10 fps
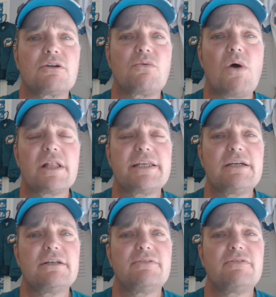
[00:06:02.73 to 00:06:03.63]
quality
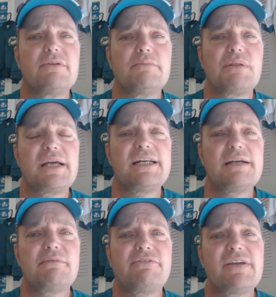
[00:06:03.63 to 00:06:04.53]
of play
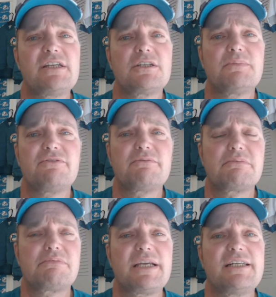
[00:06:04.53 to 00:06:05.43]
that we face and we've
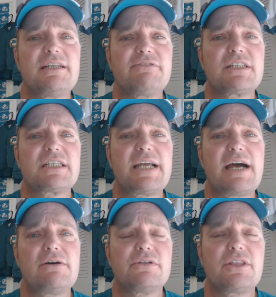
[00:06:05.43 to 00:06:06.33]
played a different
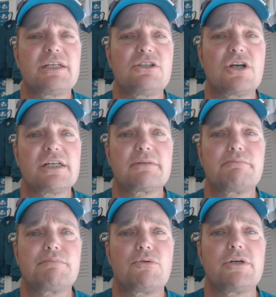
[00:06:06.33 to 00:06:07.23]
style? Do you think Joseph
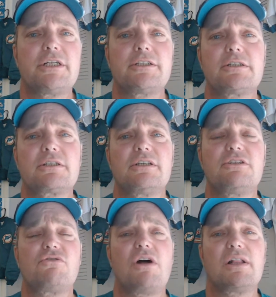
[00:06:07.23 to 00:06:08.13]
Boyer is going
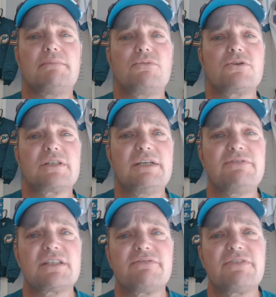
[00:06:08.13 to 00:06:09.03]
to draw up more
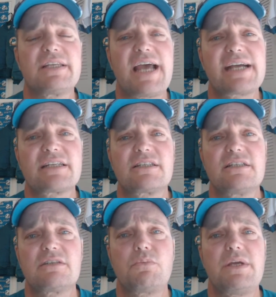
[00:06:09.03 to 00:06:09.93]
defensive attacks
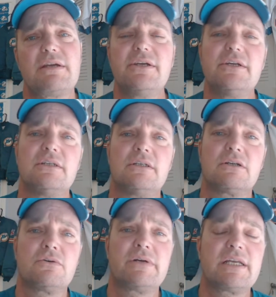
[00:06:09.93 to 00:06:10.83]
this week
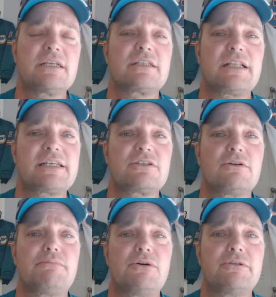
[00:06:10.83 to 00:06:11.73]
going against a lesser
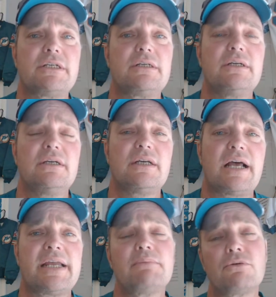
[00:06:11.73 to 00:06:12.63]
opponent?
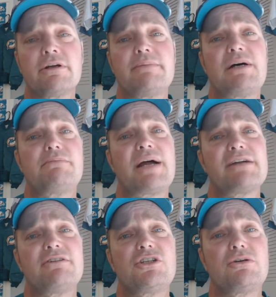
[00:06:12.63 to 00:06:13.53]
I am worried about
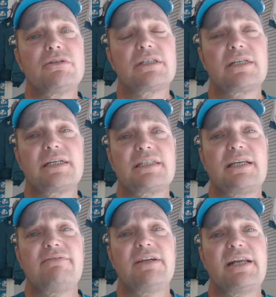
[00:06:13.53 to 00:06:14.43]
Byron Jones and
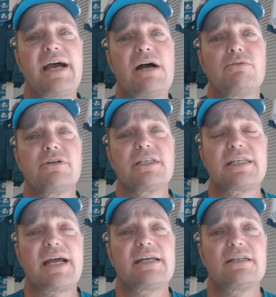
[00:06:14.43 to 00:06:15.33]
Xavien Howard's
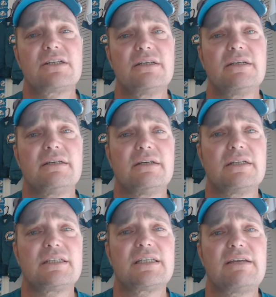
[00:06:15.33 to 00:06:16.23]
status.
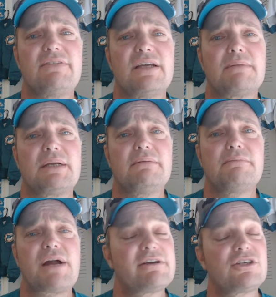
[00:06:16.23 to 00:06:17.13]

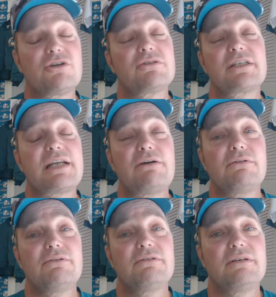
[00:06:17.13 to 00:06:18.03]
Byron Jones is
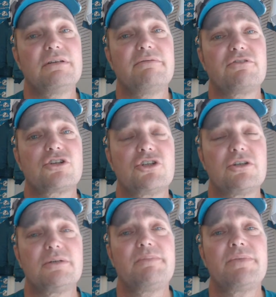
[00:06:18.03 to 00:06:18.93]
out for
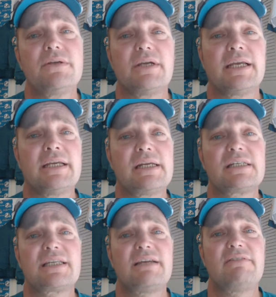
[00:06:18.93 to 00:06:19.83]
sure, and
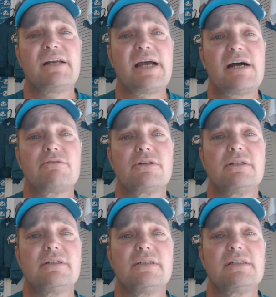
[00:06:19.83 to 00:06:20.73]
Xavien
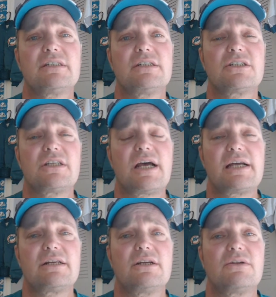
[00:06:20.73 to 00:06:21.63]
Howard is just
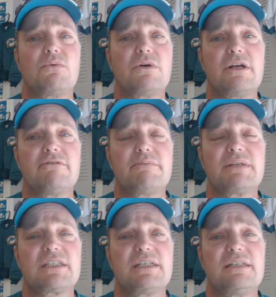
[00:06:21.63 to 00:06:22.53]
not
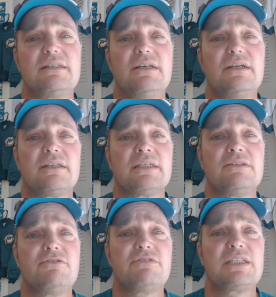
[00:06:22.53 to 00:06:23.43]
100%, and
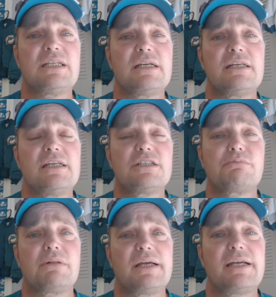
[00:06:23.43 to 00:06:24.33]
you've seen it in his
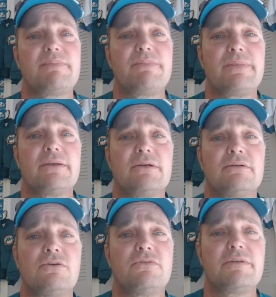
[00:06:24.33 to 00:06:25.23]
play
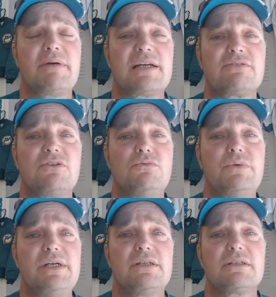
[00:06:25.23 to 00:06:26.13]
over the past few
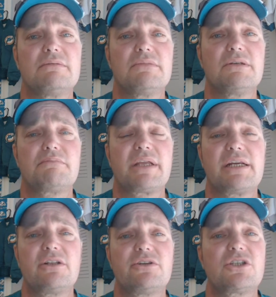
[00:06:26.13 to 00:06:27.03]
weeks,
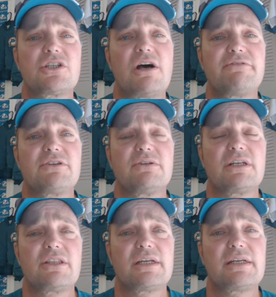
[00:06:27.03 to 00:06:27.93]
playing a little soft or
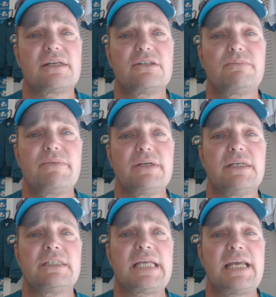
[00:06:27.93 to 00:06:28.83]
anything. I know
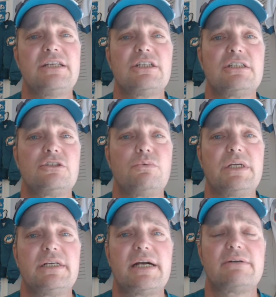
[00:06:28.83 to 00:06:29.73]
his agent
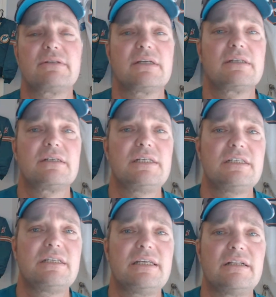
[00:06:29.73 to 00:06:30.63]
tweeted out that
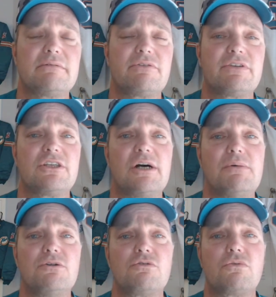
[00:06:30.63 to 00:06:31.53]
he's dealing with a
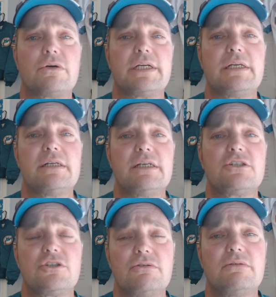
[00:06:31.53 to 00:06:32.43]
double groin
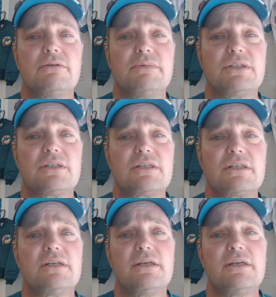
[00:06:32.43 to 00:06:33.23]
issue, which is,